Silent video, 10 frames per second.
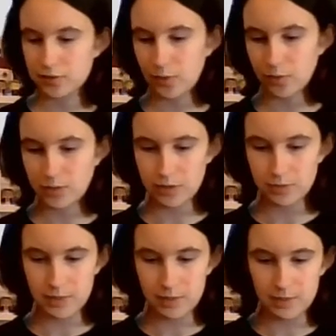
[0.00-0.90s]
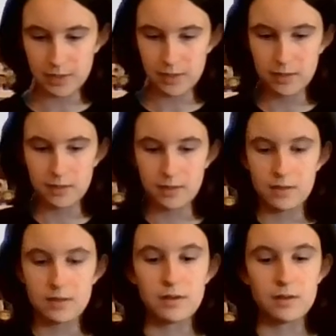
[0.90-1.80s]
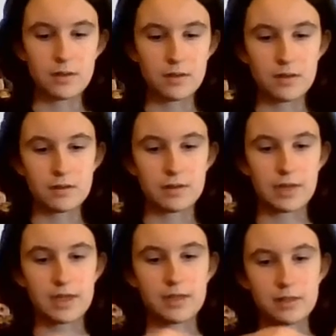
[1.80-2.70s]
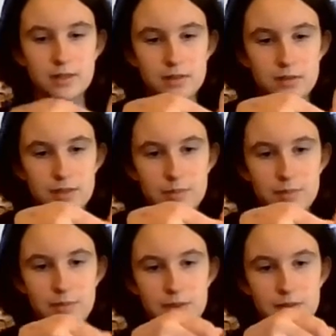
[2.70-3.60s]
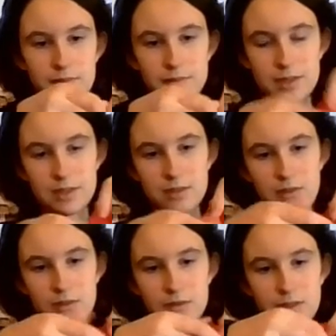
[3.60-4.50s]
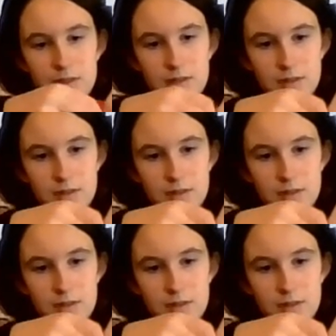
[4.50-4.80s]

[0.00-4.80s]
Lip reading: Fold it up maybe. Alright, let's rip. Oh no.